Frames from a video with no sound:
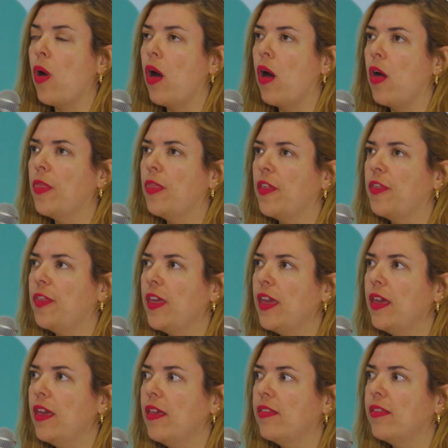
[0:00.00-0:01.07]
the
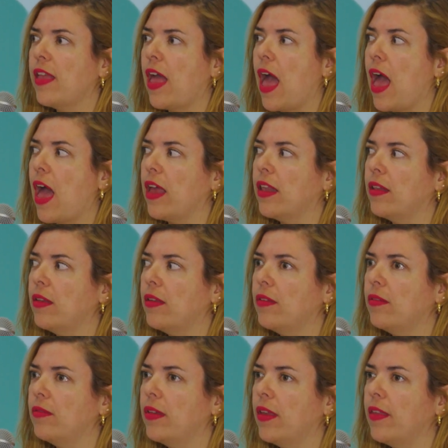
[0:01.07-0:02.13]
thing is that
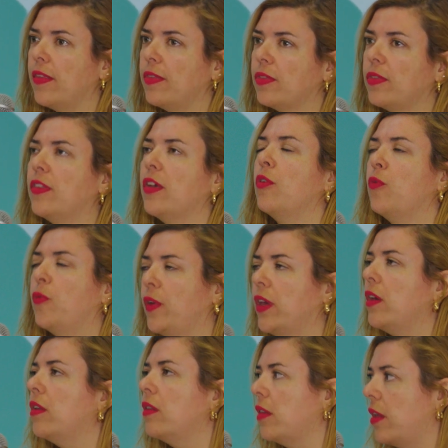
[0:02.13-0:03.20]
the
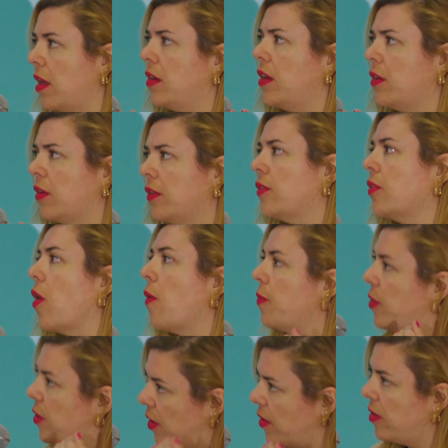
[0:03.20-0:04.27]
real leaders of
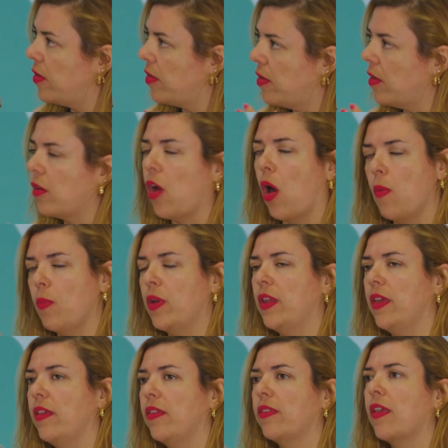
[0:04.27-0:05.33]
these
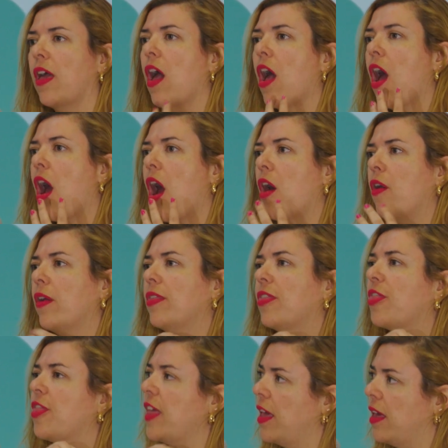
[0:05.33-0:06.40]
companies aren't
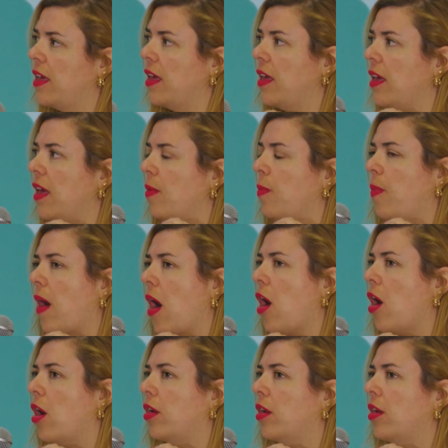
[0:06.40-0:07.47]
thinking
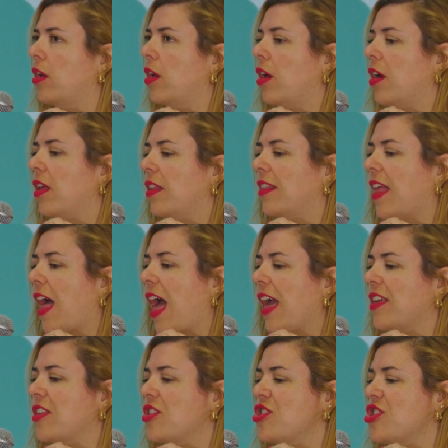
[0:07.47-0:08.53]
about
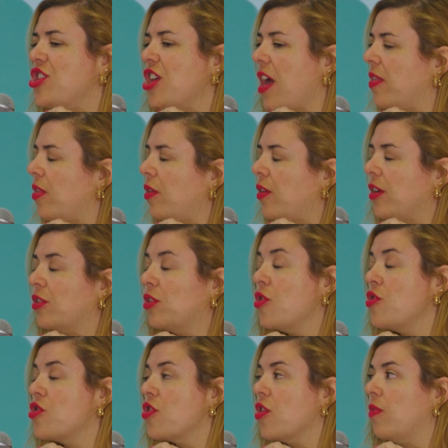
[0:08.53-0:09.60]
like gender
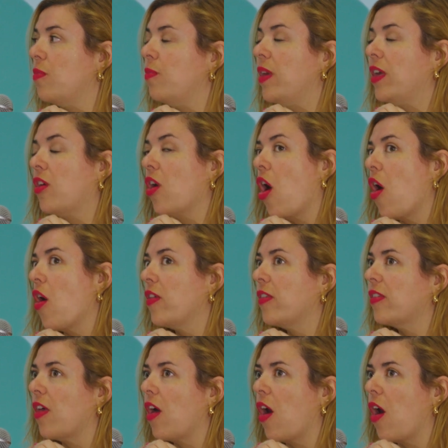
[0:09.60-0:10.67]
inclusion
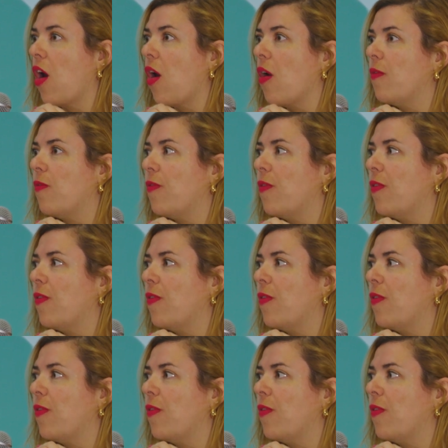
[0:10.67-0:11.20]
because of